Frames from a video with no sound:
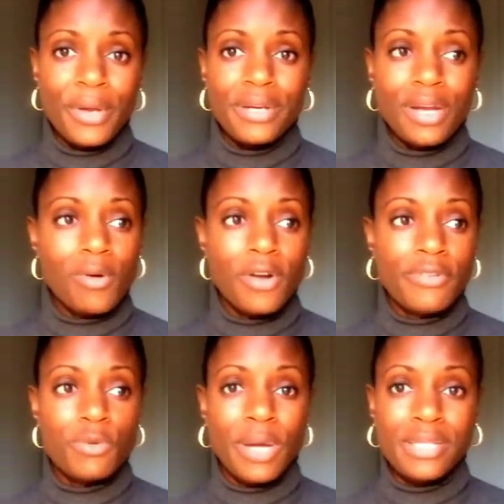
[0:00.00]
and how
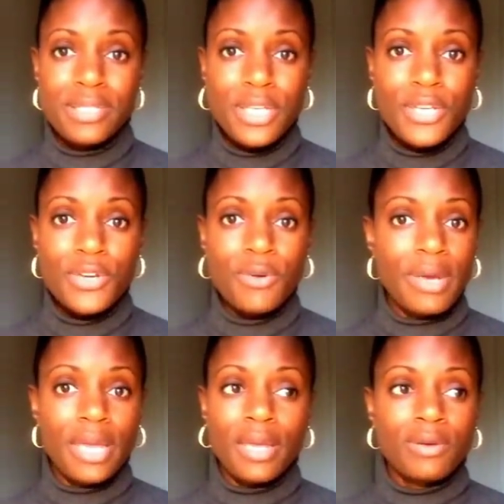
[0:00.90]
often do I see you
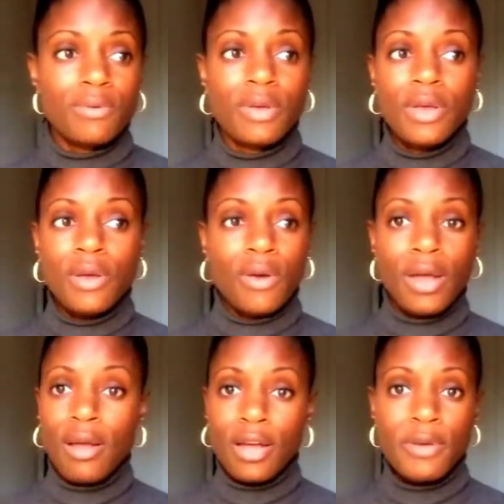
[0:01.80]
and
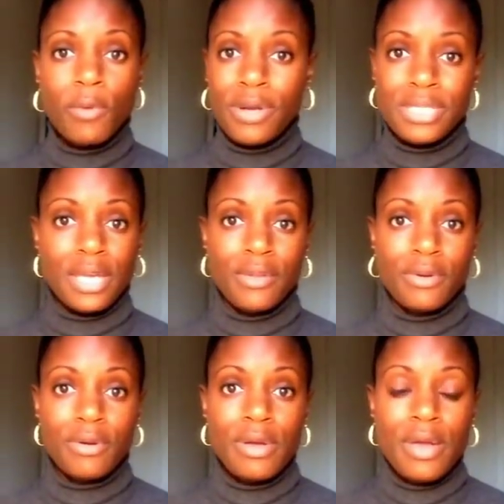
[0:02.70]
how can we work together.